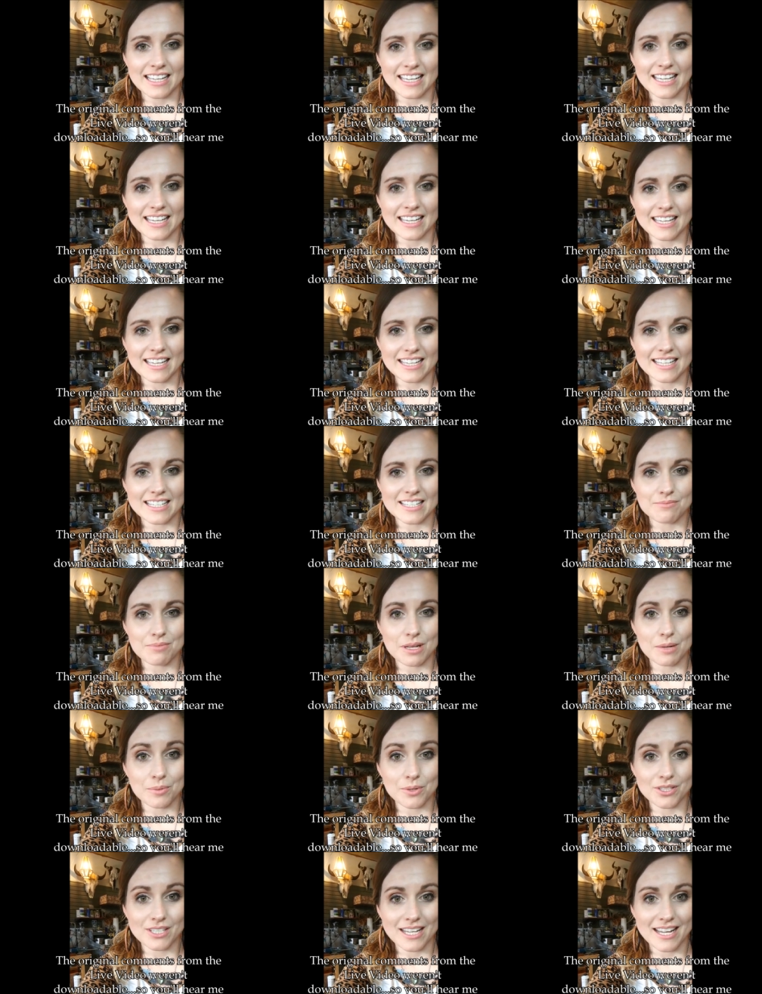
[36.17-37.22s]
and be
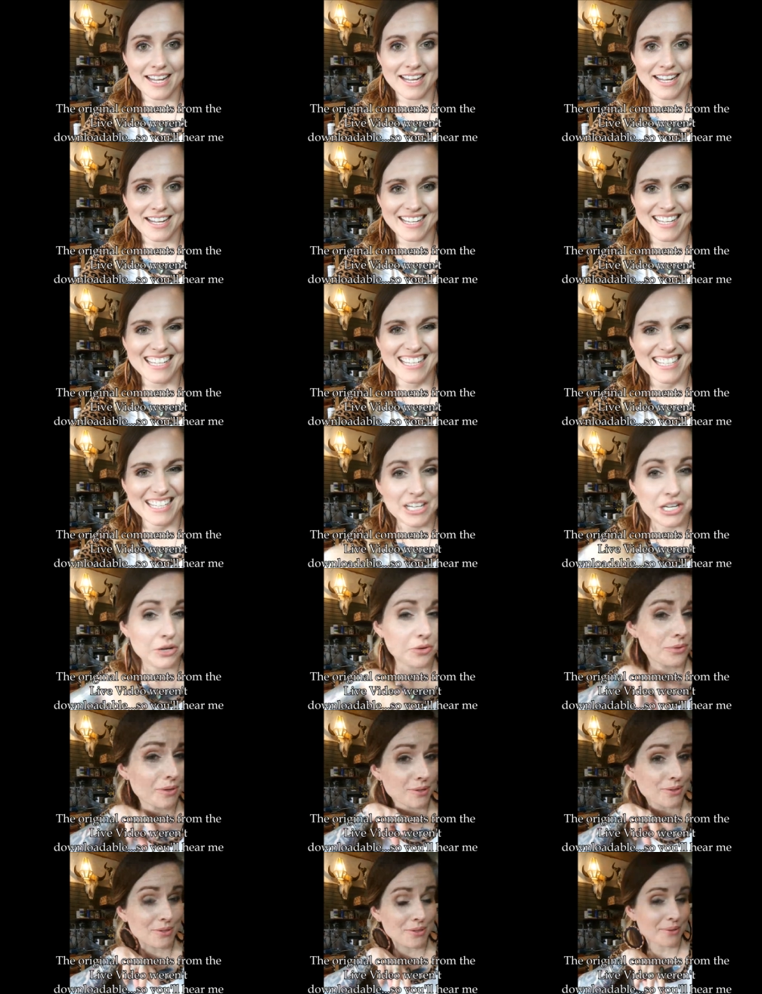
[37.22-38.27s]
able to hack,
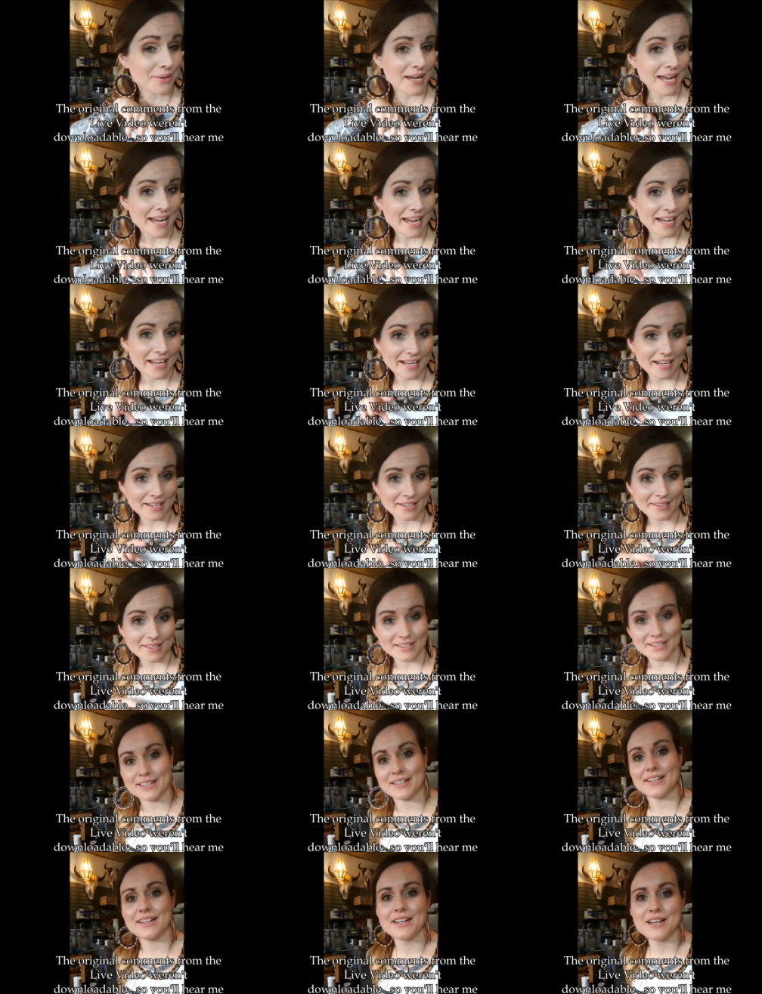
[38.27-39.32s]
quote unquote, hack
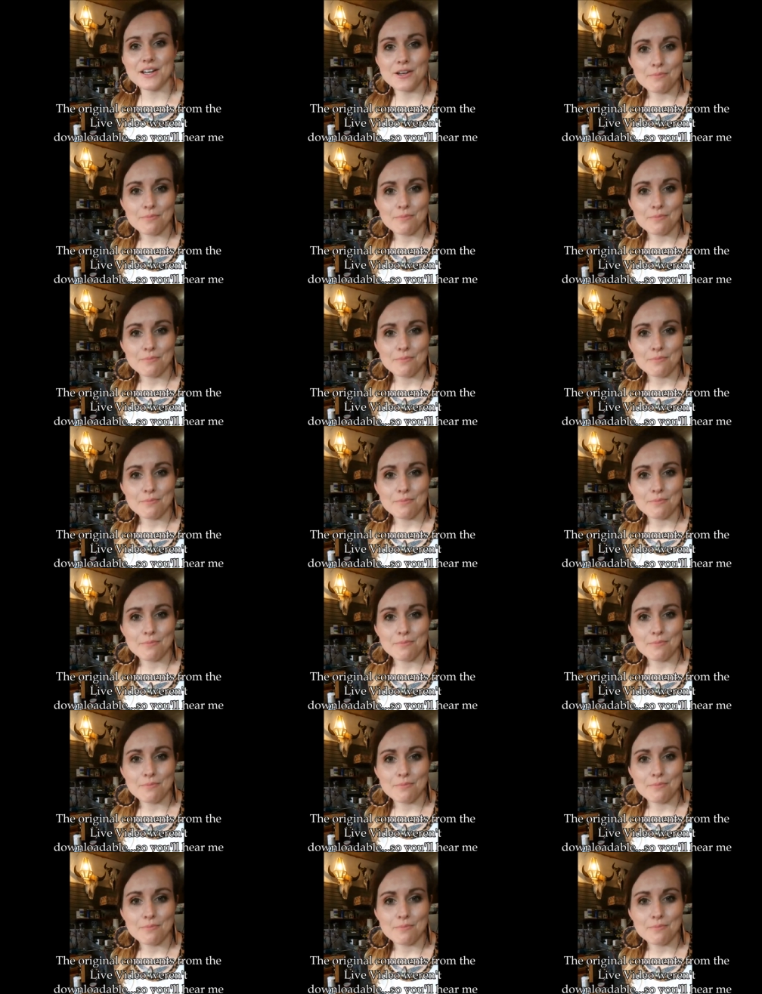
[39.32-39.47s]
the